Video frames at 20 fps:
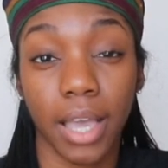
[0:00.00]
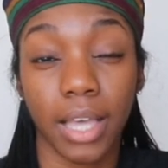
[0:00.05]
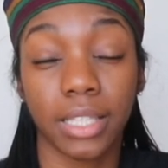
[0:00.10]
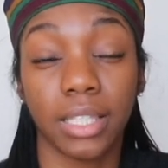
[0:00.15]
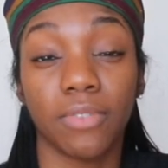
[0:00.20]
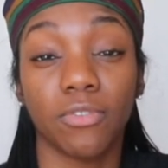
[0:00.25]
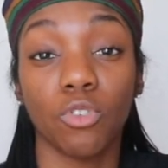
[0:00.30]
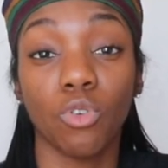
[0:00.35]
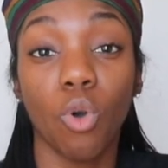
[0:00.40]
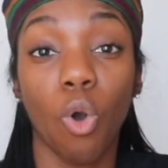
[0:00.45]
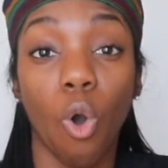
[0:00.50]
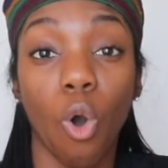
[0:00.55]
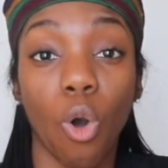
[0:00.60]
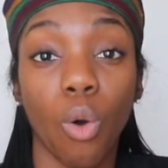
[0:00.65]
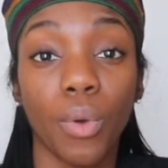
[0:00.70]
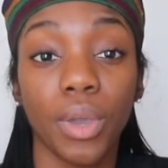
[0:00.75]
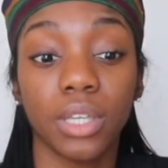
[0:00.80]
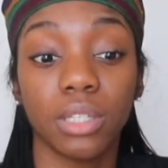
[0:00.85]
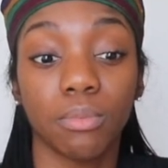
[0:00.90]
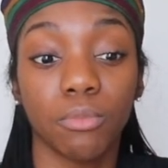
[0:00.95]
Because if you
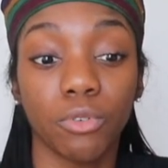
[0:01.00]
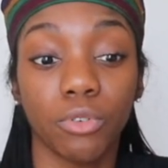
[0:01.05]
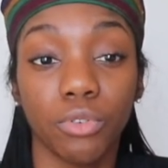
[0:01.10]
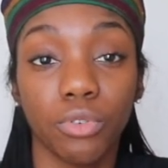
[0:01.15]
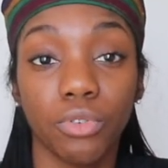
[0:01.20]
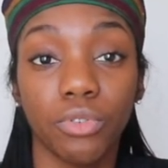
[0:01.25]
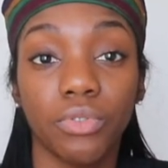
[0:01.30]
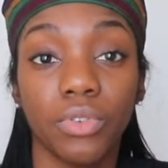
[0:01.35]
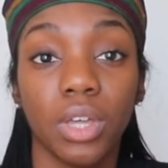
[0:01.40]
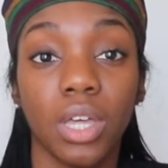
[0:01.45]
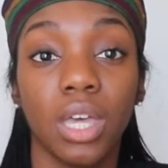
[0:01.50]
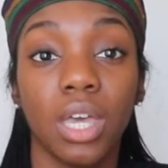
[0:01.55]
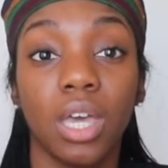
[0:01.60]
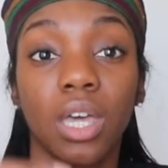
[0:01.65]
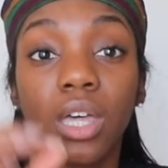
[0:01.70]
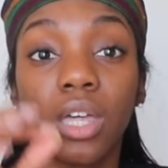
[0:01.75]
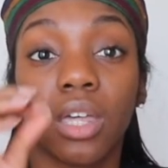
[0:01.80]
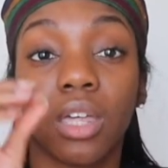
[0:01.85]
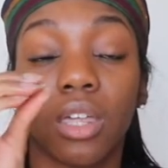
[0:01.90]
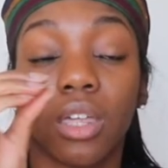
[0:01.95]
always move
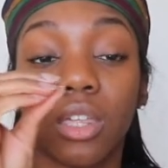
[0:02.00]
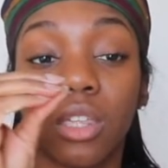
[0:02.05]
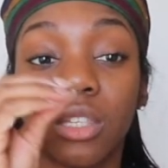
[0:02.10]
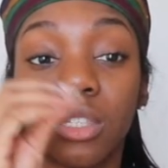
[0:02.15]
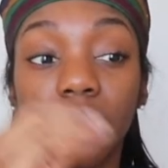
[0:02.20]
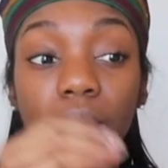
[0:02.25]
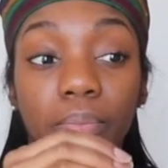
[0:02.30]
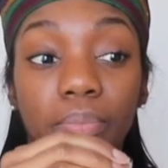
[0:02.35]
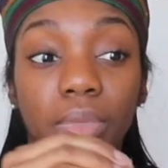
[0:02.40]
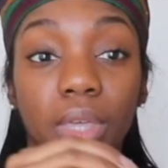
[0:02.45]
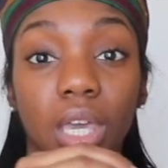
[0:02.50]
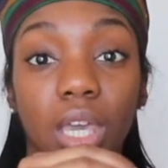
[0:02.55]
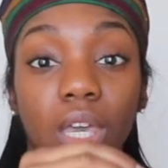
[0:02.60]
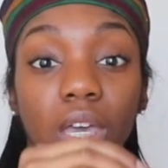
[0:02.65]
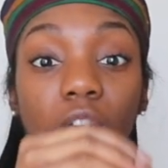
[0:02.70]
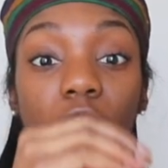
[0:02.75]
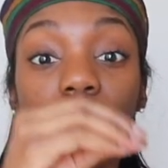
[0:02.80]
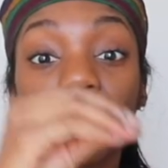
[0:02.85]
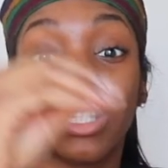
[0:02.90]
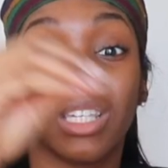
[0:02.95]

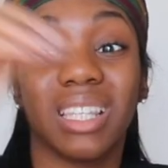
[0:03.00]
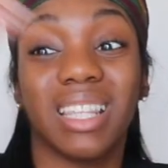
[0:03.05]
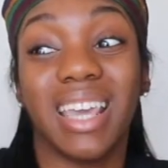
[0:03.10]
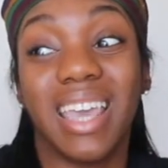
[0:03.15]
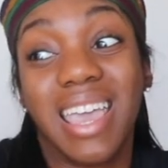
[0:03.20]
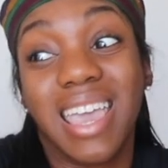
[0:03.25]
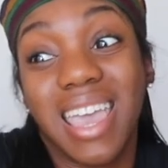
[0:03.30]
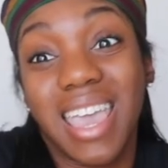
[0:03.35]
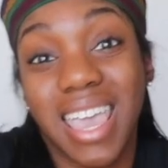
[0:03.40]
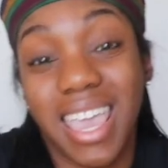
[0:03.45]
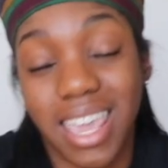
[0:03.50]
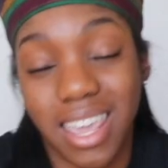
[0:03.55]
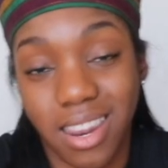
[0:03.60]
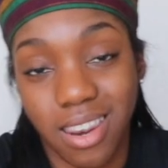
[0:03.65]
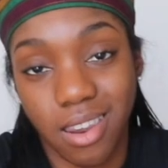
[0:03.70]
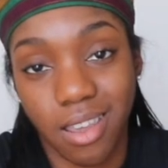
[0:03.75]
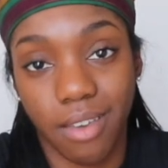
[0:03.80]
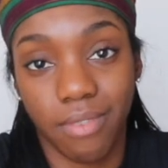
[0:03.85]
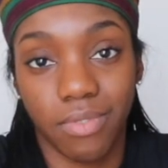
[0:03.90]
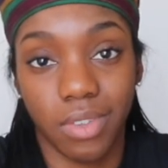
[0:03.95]
something until the
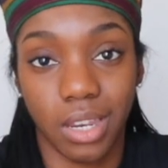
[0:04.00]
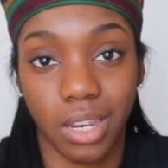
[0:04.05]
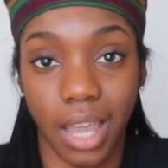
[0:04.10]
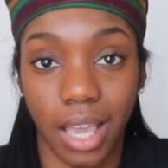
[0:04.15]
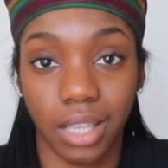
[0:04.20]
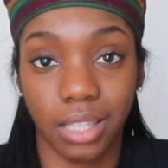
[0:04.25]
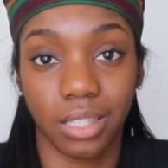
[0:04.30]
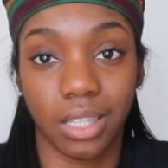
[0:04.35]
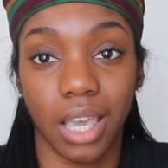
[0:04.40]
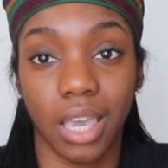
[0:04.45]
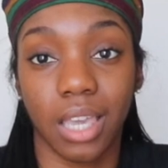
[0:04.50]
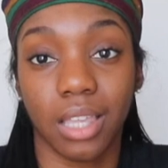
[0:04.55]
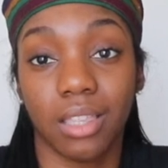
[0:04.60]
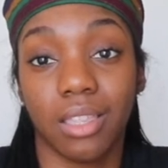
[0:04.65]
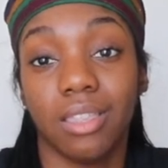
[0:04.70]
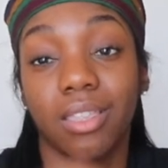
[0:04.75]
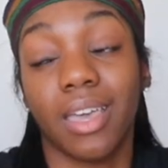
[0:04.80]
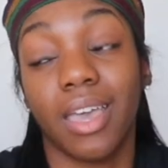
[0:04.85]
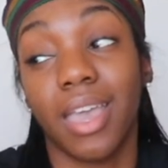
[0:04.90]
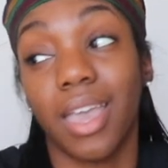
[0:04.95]
end of the next day and
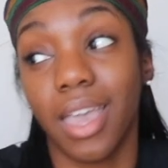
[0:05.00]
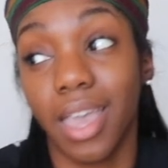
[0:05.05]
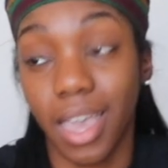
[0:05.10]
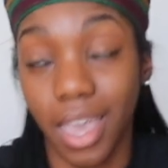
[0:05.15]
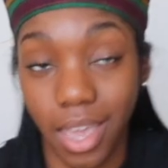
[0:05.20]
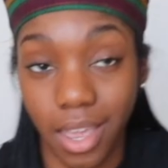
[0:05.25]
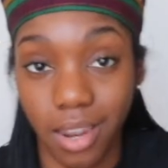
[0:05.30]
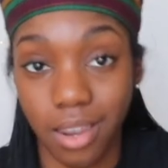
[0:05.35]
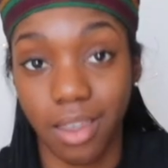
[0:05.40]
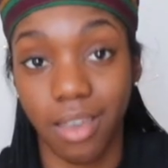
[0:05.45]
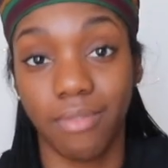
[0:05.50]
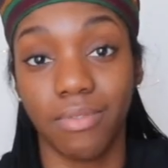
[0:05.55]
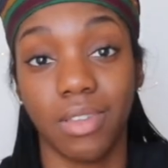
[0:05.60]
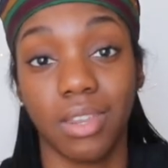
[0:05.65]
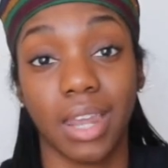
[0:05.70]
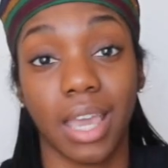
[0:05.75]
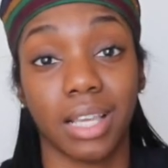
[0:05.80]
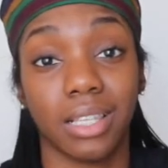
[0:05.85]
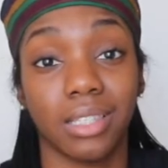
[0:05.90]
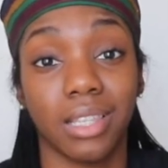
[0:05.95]
then the end of
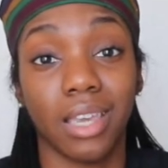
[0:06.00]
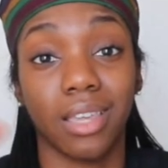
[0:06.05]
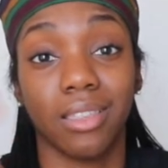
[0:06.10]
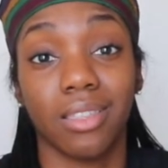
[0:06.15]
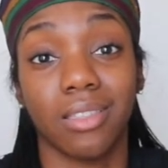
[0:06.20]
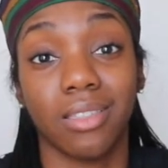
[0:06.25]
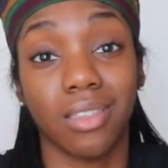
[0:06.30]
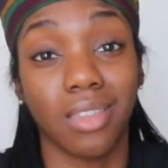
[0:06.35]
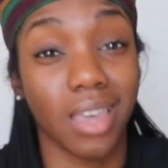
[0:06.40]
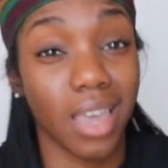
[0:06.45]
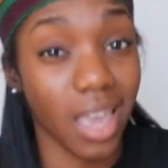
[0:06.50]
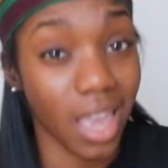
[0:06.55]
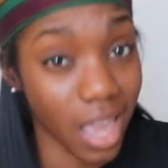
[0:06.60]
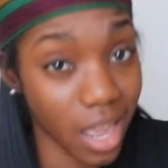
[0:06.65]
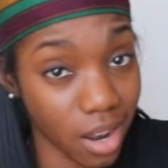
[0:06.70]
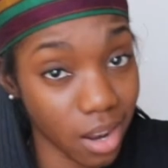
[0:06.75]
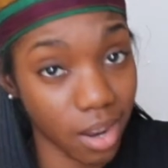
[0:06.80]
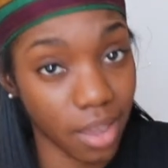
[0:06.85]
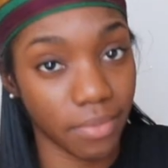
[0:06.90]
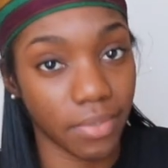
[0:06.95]
the next day and then the
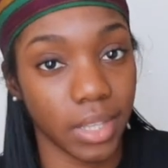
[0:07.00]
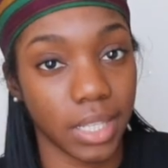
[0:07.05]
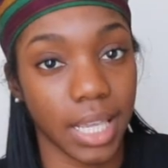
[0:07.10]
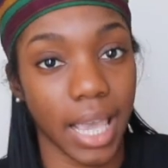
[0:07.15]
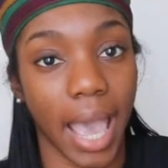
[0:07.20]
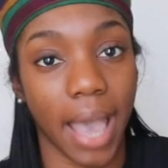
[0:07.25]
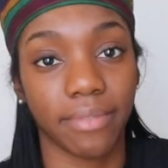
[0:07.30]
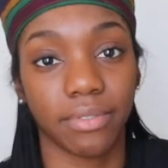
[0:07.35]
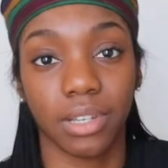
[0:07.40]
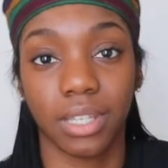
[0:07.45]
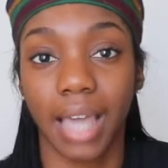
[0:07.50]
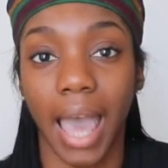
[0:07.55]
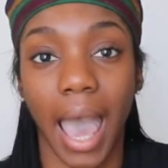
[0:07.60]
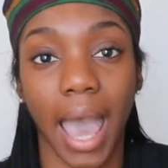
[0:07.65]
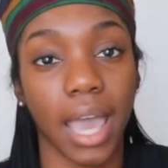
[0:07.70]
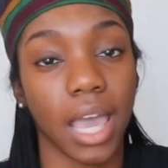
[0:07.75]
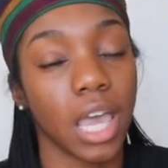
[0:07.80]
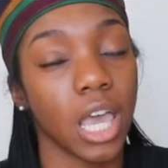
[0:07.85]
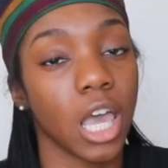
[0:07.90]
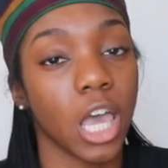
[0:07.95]
end of the day after
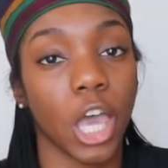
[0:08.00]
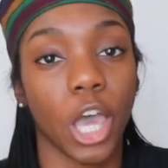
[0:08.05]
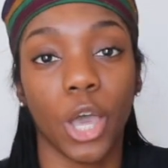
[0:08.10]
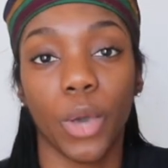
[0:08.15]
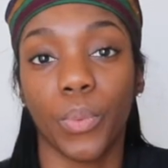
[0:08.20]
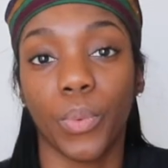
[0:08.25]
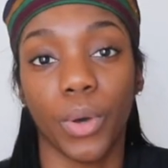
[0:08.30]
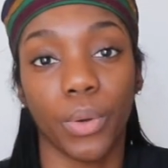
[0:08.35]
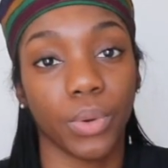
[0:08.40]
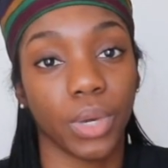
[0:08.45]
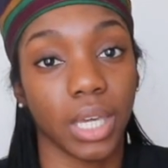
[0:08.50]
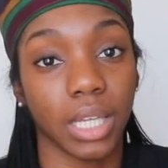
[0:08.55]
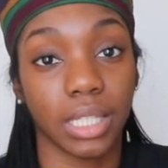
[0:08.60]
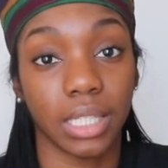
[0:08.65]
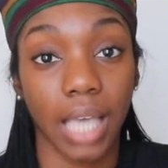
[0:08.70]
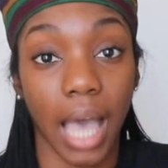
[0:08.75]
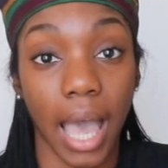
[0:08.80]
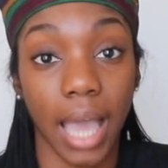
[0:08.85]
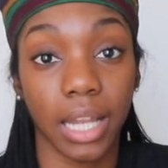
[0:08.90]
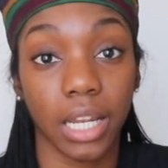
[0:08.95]
that, it won't
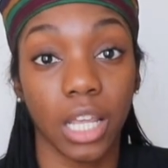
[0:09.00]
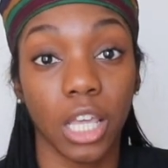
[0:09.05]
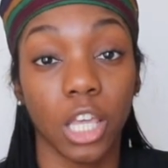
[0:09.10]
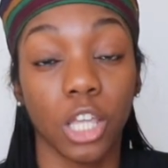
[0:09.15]
get done.